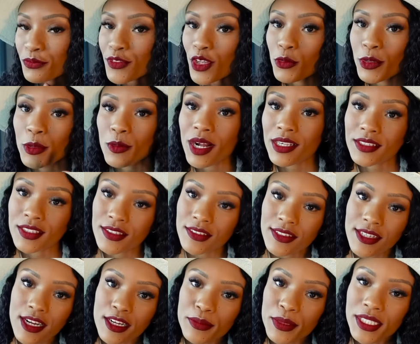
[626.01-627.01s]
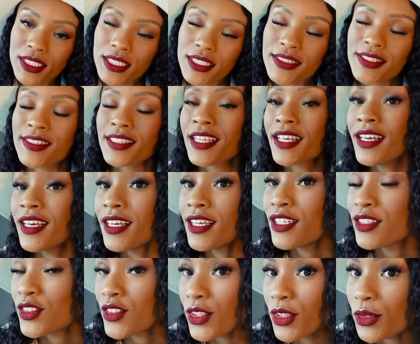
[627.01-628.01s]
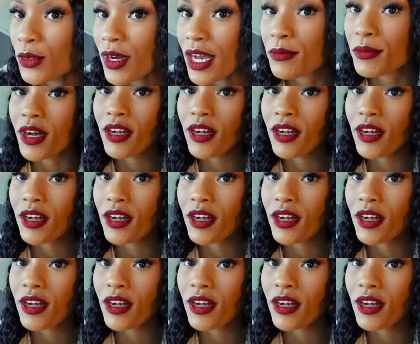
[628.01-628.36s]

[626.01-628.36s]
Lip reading: We walked to Starbucks. So I'm